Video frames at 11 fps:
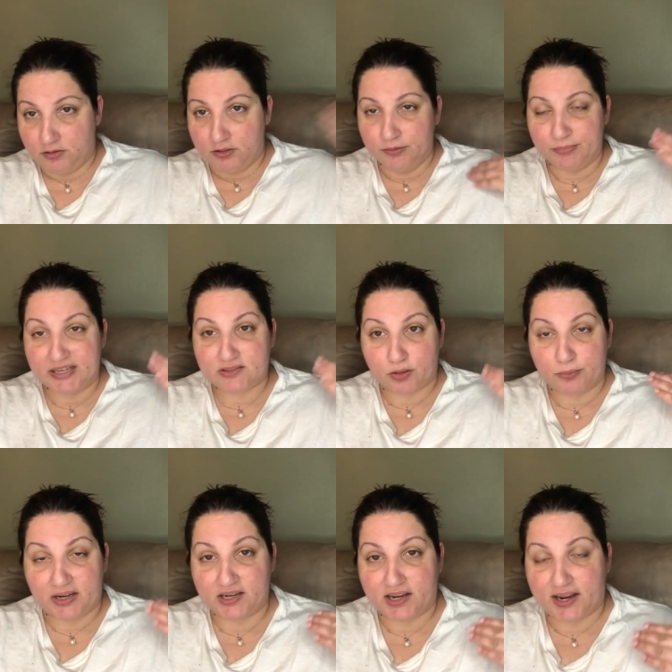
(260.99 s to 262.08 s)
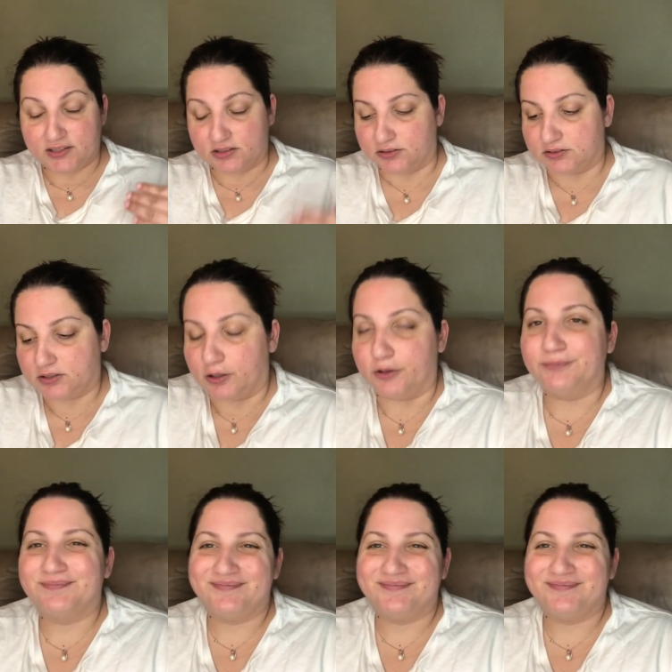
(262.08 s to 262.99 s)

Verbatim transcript: mental medication. So,